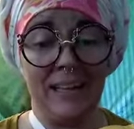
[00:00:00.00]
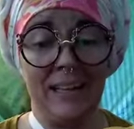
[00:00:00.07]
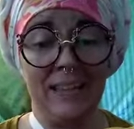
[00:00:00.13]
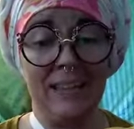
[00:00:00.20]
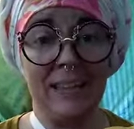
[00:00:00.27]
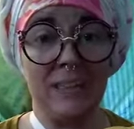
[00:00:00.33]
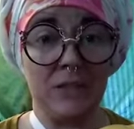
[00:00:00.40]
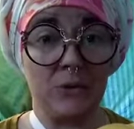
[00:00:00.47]

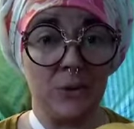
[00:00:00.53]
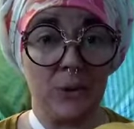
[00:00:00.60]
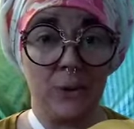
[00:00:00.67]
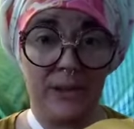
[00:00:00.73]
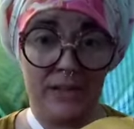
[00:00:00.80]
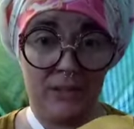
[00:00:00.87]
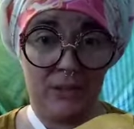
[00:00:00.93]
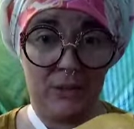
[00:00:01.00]
in this
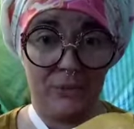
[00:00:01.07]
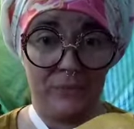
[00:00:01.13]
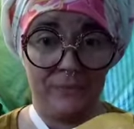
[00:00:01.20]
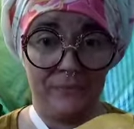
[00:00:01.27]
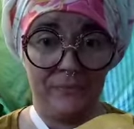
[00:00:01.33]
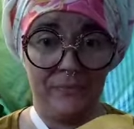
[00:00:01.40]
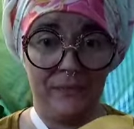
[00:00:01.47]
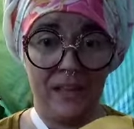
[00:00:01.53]
growing
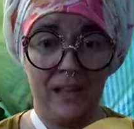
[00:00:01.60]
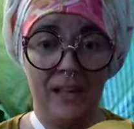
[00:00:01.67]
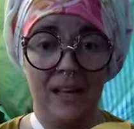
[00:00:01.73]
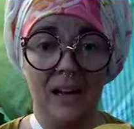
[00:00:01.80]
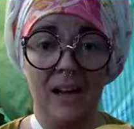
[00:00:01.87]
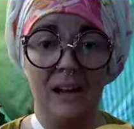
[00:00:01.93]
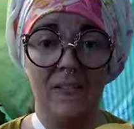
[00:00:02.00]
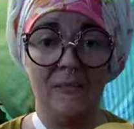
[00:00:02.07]
zone,
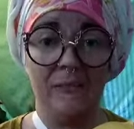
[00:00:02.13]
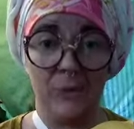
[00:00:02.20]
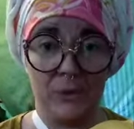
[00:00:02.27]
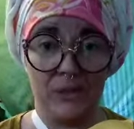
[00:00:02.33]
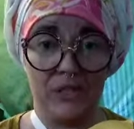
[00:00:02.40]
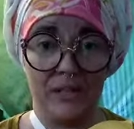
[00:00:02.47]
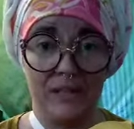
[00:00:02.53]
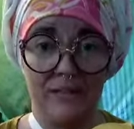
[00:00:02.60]

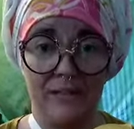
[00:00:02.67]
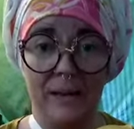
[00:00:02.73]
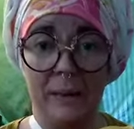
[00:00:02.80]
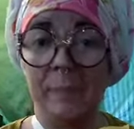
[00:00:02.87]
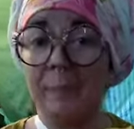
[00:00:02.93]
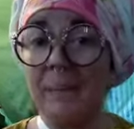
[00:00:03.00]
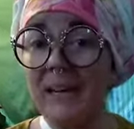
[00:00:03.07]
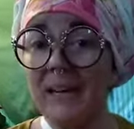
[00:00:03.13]
unfortunately,
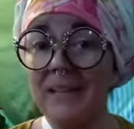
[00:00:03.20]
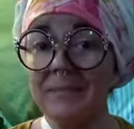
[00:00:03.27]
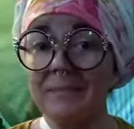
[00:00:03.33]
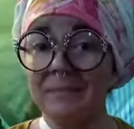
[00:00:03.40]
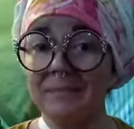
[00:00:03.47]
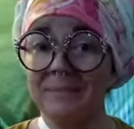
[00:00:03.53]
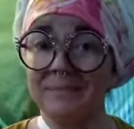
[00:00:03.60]
but